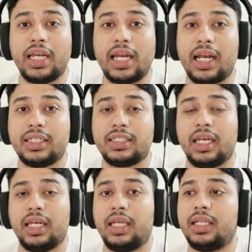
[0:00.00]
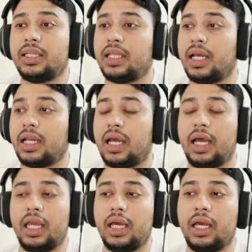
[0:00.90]
an understanding that
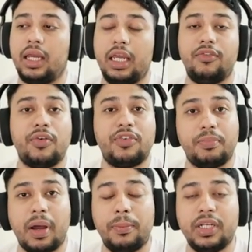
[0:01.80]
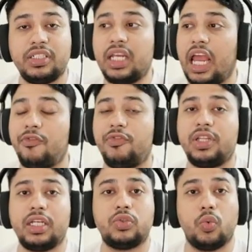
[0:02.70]
even after publishing,
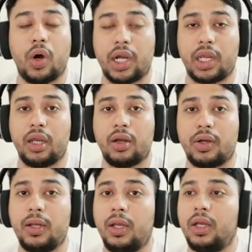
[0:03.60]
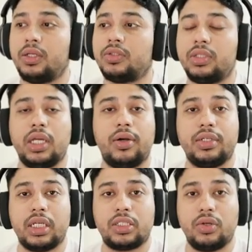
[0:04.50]
everything is working. Okay, so there
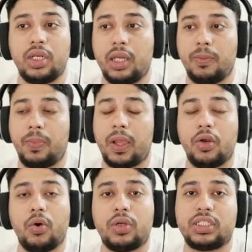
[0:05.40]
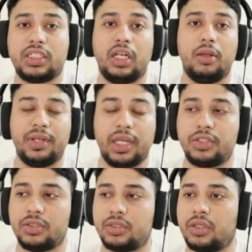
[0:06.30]
is actually no such
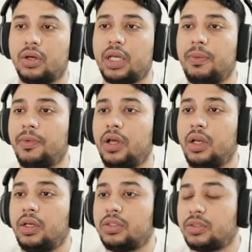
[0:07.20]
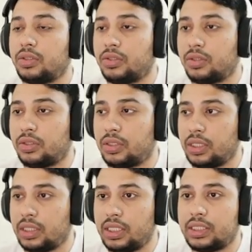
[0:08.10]
limitations. Okay, so
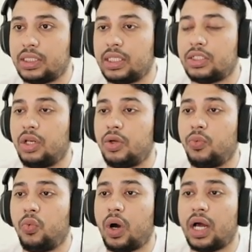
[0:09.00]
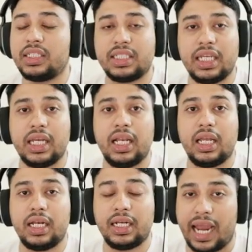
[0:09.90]
this is actually one single
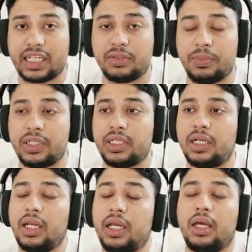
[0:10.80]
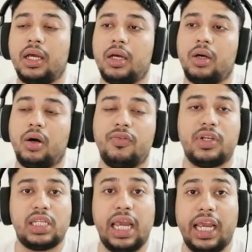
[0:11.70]
DAX measure,
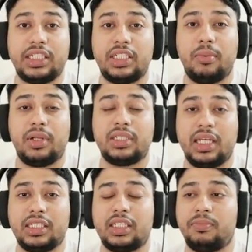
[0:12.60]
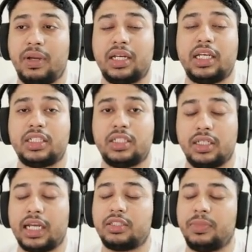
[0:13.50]
obviously HTML CSS back
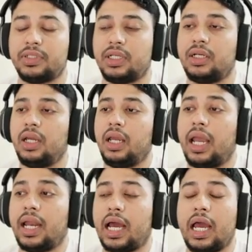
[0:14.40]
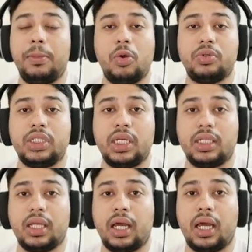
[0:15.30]
DAX measure, and I'm
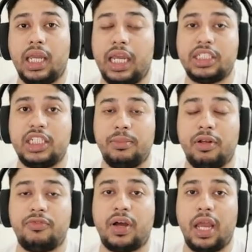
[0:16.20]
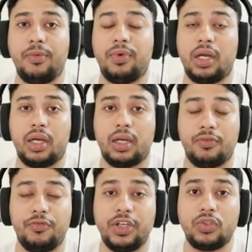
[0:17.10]
using the
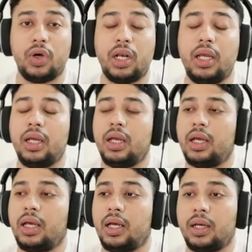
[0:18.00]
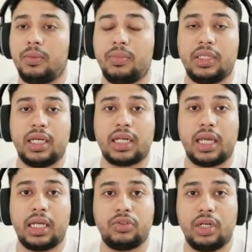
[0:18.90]
HTML5 visual that
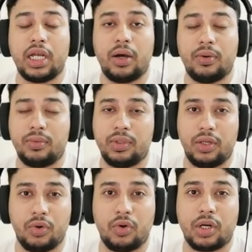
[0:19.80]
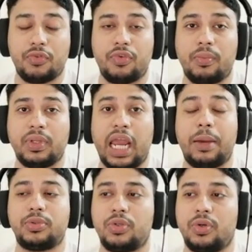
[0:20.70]
I actually got from the
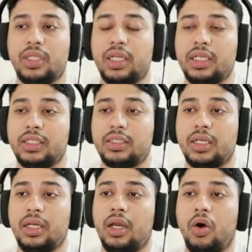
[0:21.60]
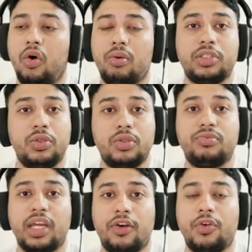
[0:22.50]
App Store, that is almost used
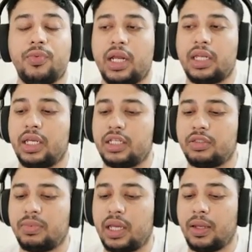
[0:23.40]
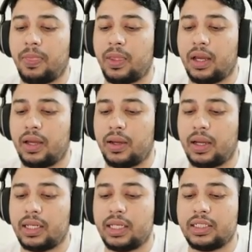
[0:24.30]
by everyone. I think it is by
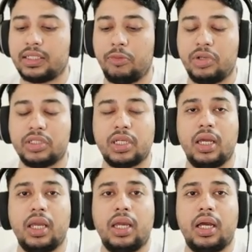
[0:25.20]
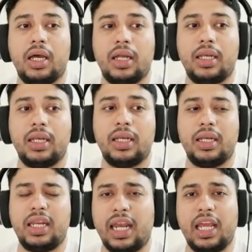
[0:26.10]
I think his name is uh,
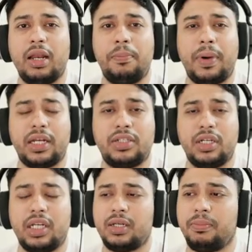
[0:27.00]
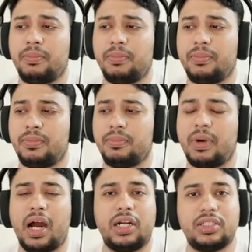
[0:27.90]
Daniel Patrick
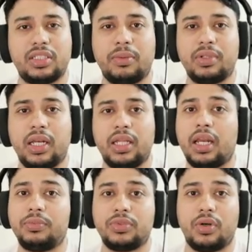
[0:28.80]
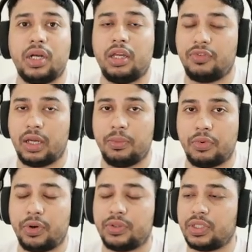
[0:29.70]
Marsh, something like that. I'm sorry if I'm
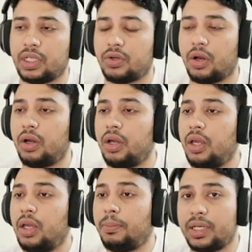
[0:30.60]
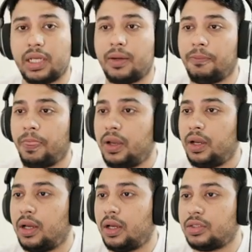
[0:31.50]
pronouncing it wrong, but yeah.
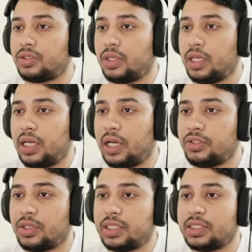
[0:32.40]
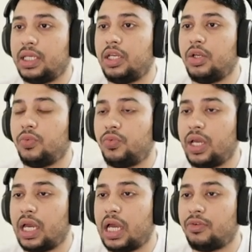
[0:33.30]
So here, as you can see, we
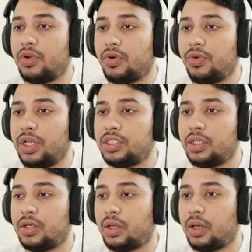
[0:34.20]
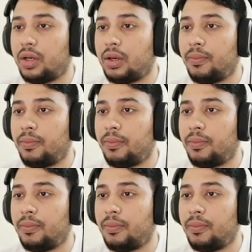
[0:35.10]
have region